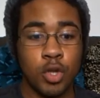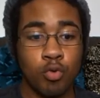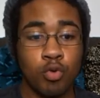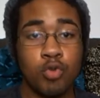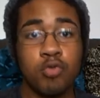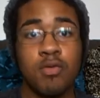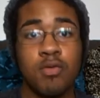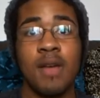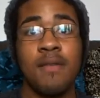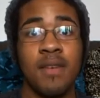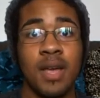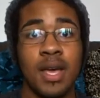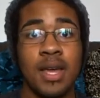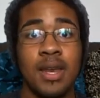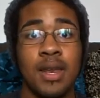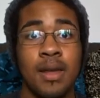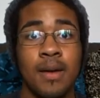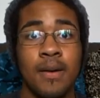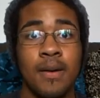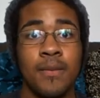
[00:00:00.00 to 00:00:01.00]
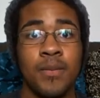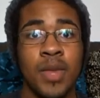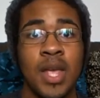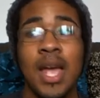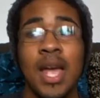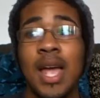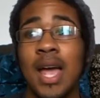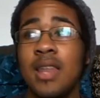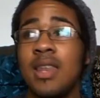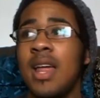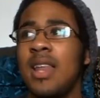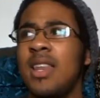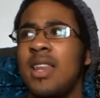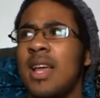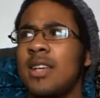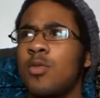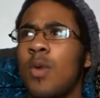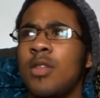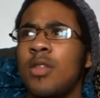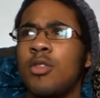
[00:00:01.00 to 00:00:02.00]
driven. And
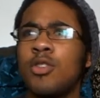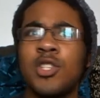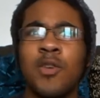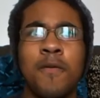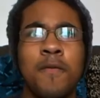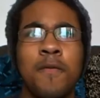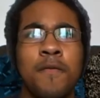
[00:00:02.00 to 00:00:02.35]
that's why they're so,